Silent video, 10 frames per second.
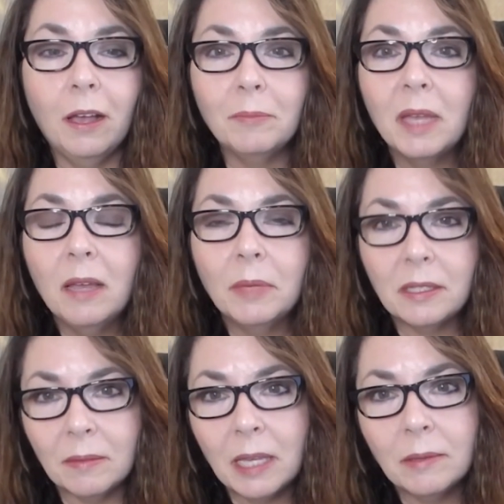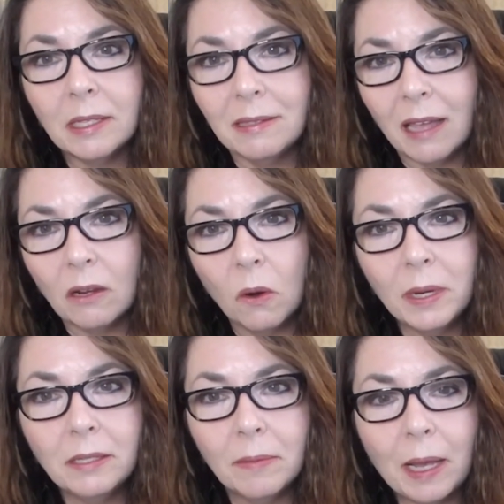um, but sometimes it's not
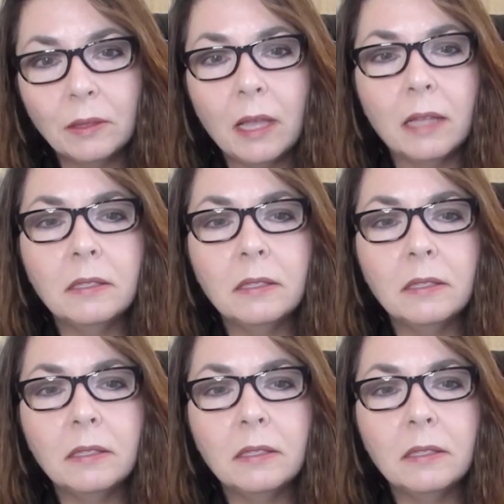always about that.